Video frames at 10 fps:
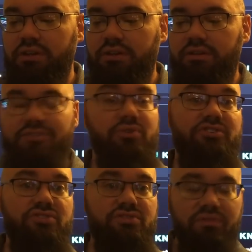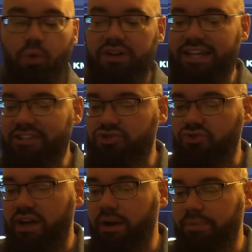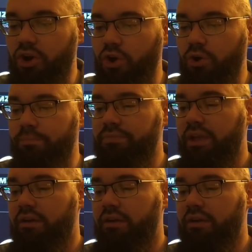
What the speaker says: That's right, just 4-10 straight up at home.